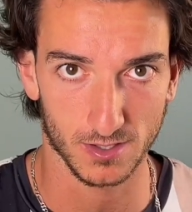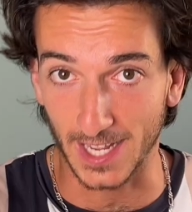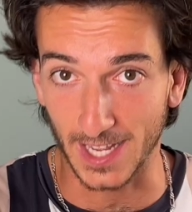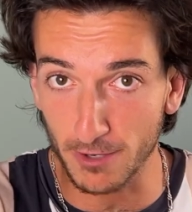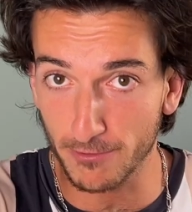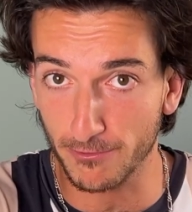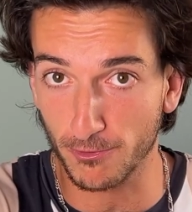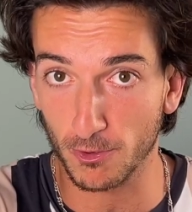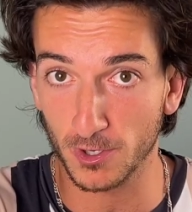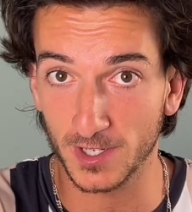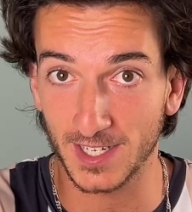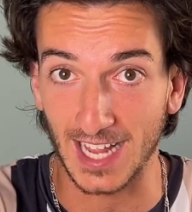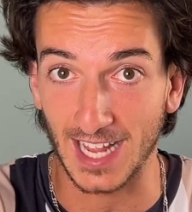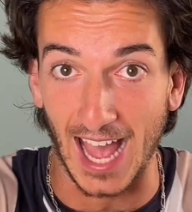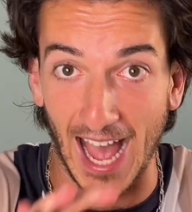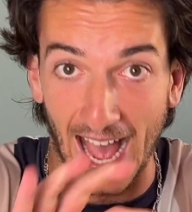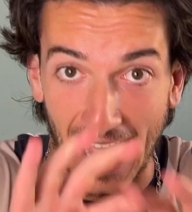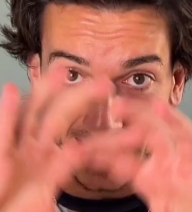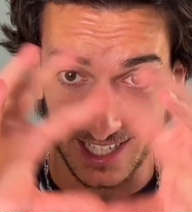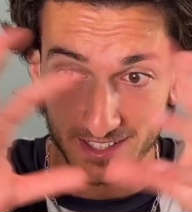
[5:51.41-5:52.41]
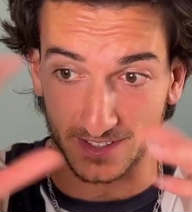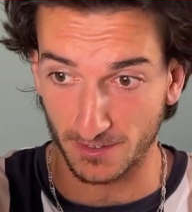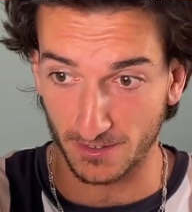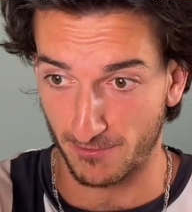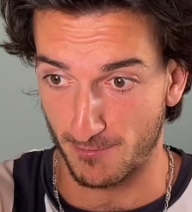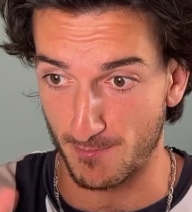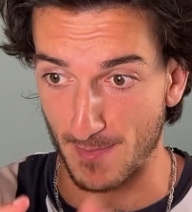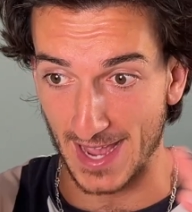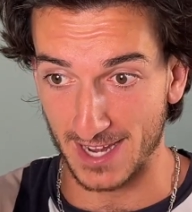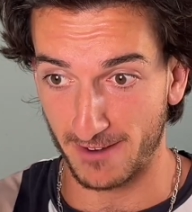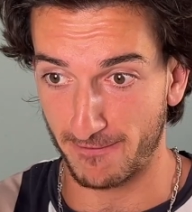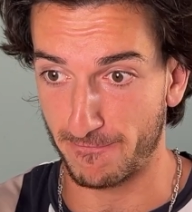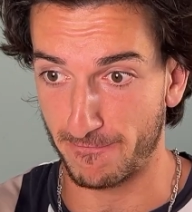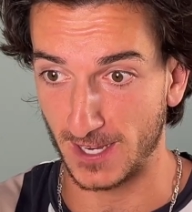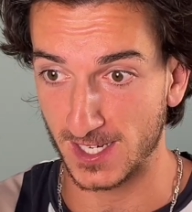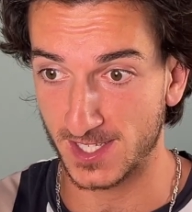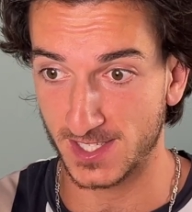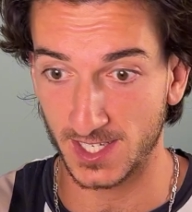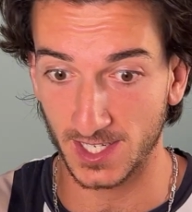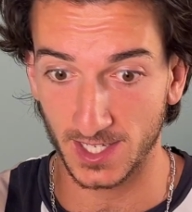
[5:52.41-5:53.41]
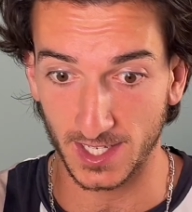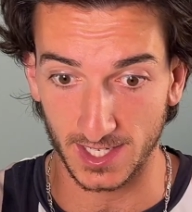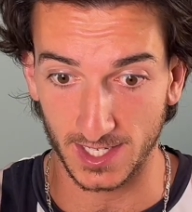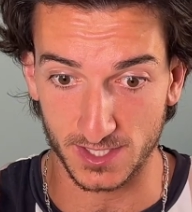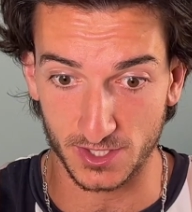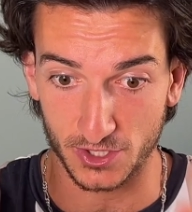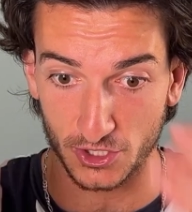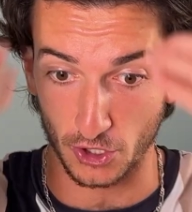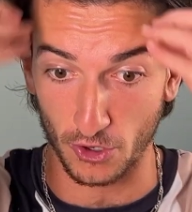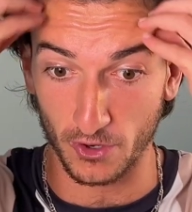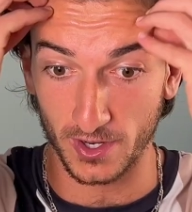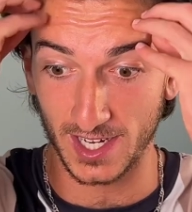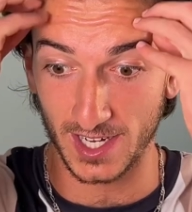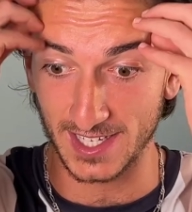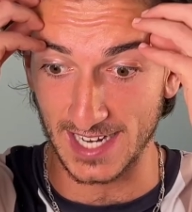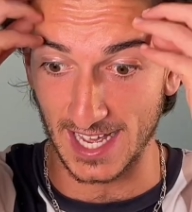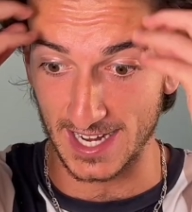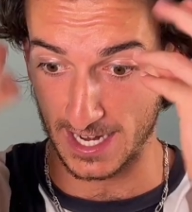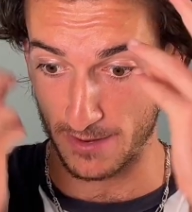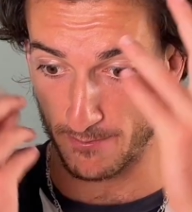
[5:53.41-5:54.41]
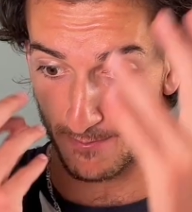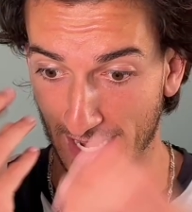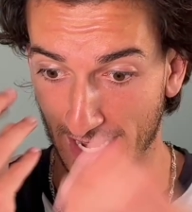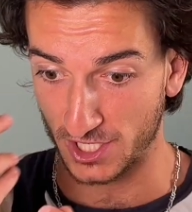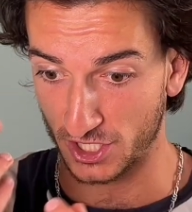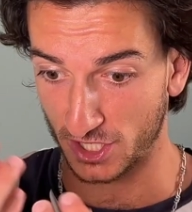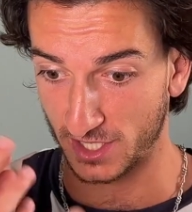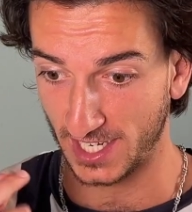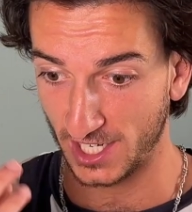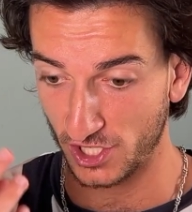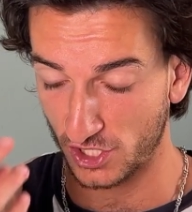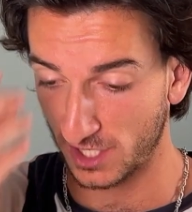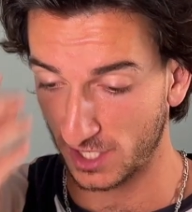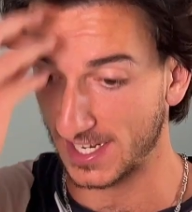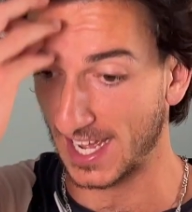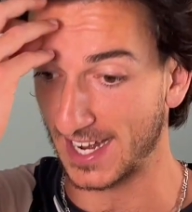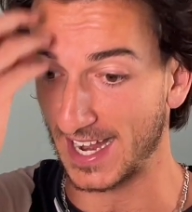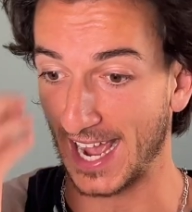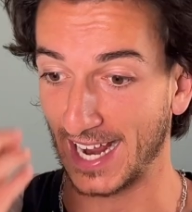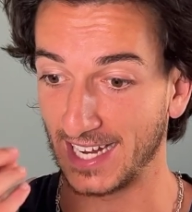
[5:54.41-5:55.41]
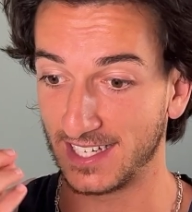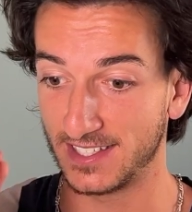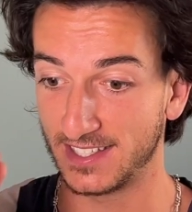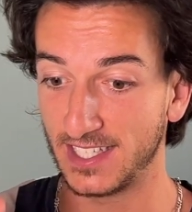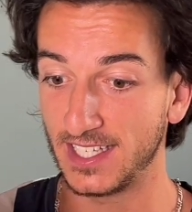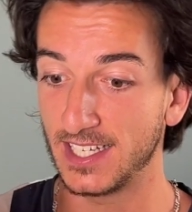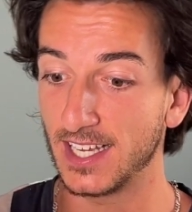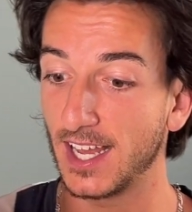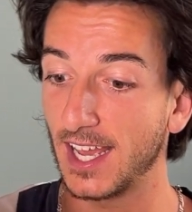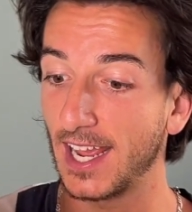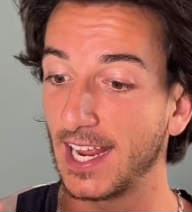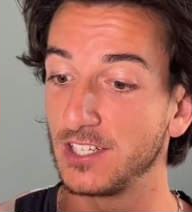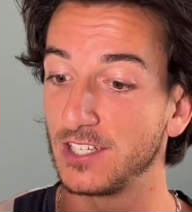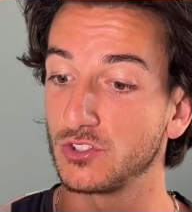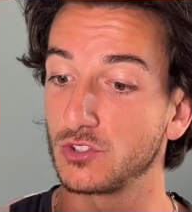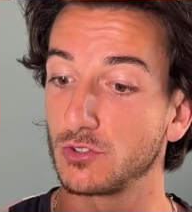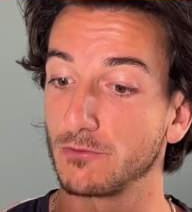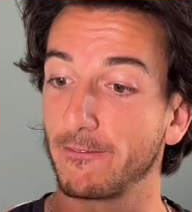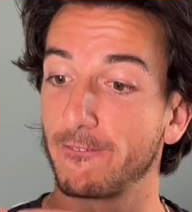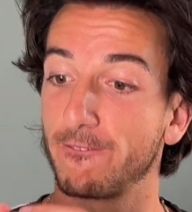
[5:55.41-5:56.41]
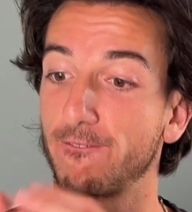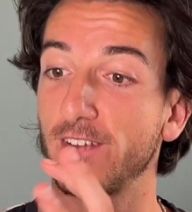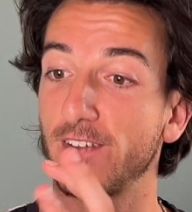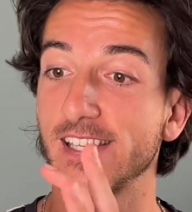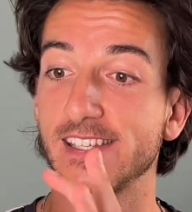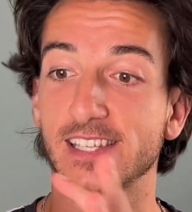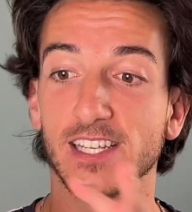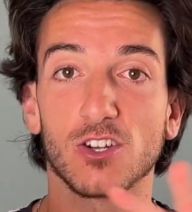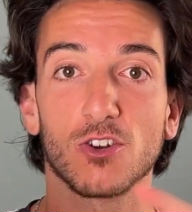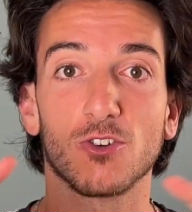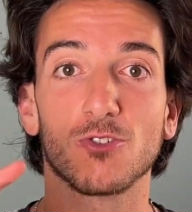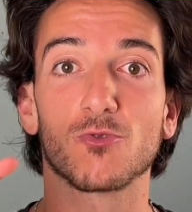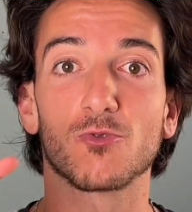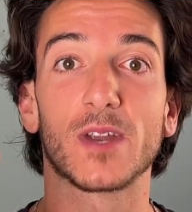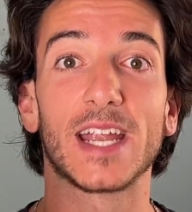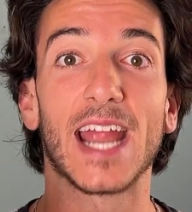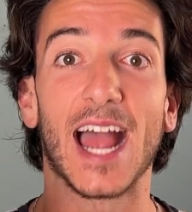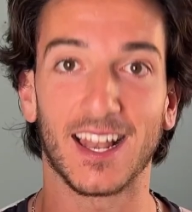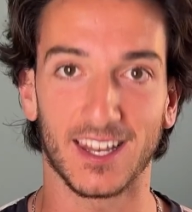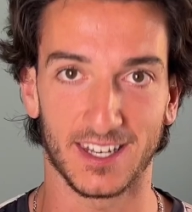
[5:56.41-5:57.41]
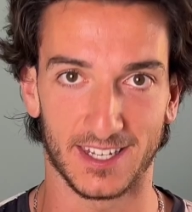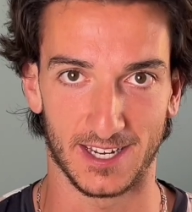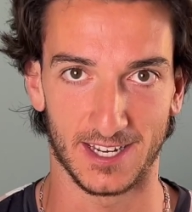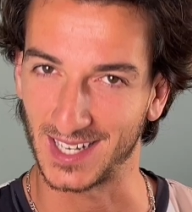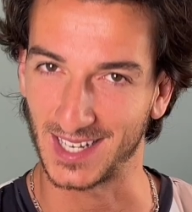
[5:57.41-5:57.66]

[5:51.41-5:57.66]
Therefore, the act of manifesting is turning that imagination, that idea, into physical reality.